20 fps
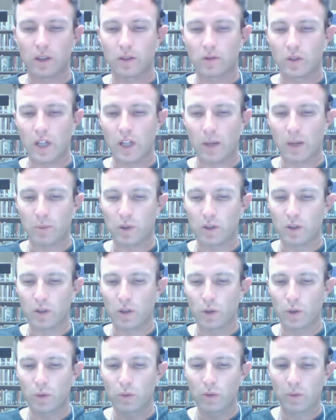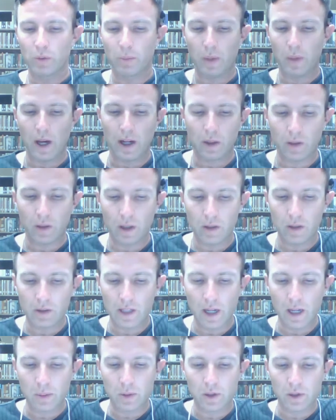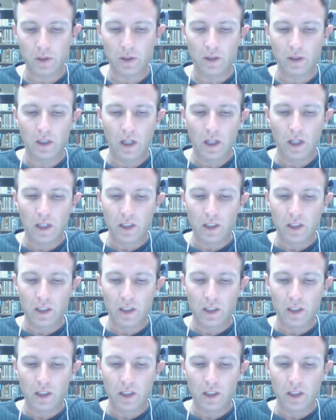Chapter 2, background. Napster,